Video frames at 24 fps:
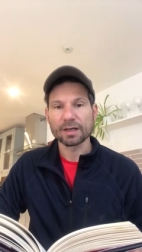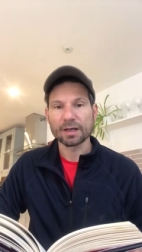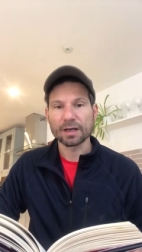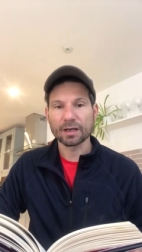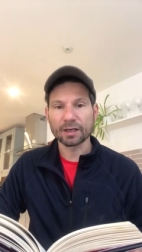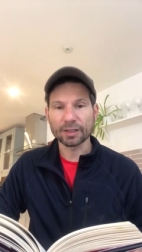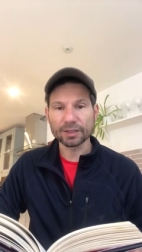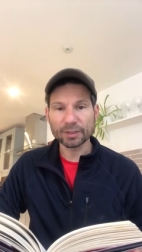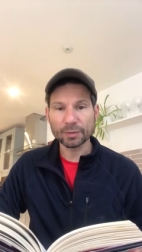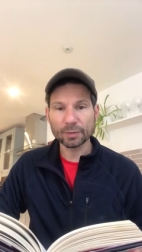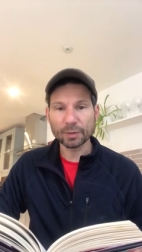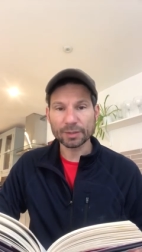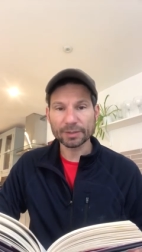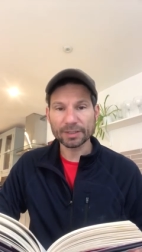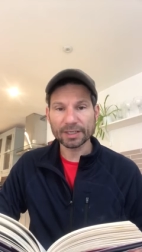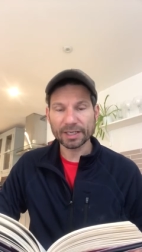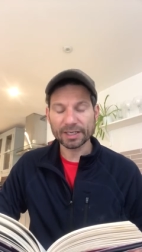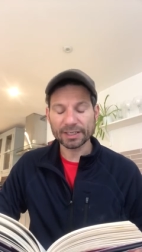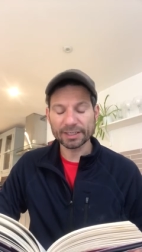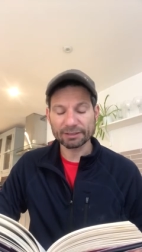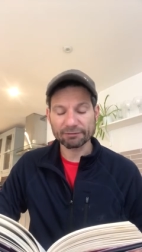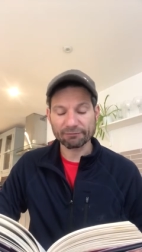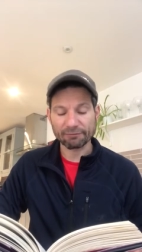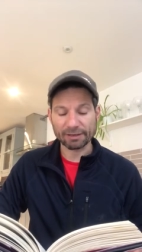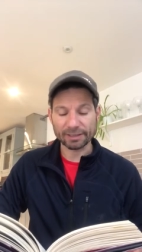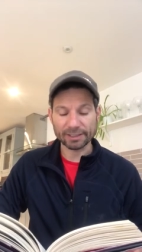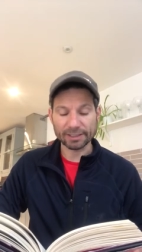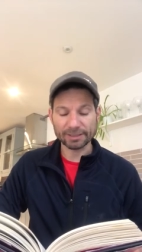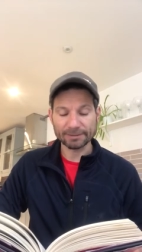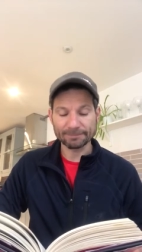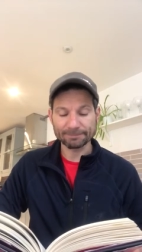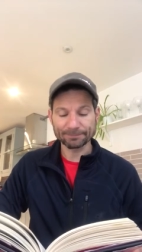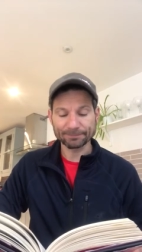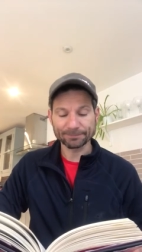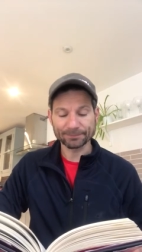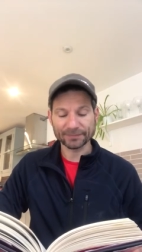"Are you okay,
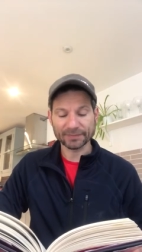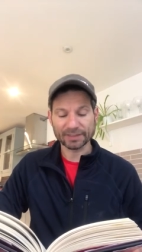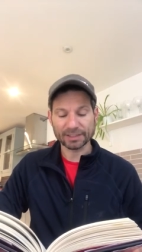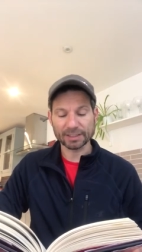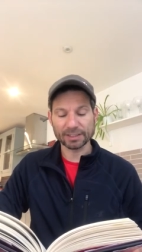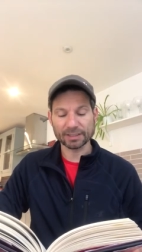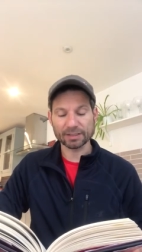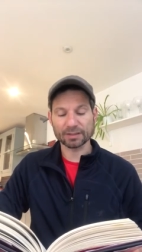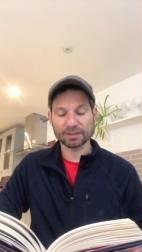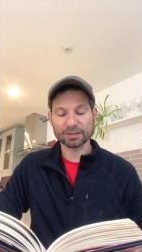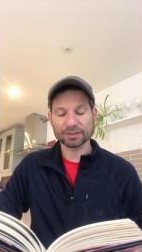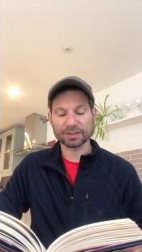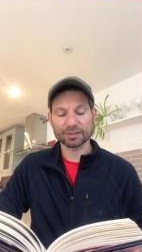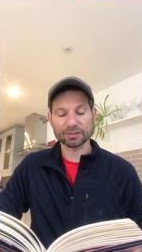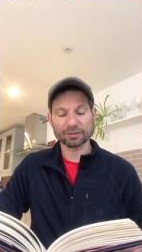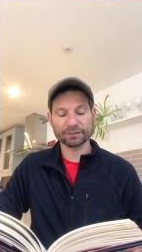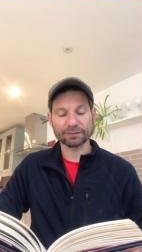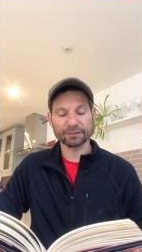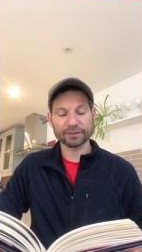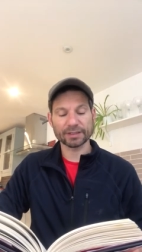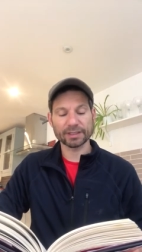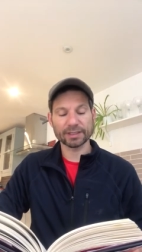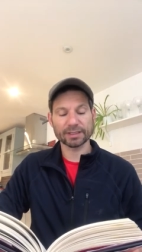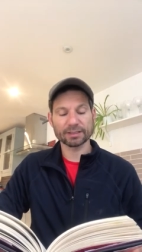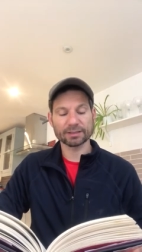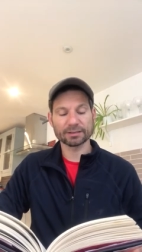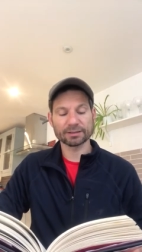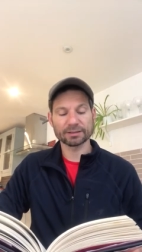Granny?" he asked softly.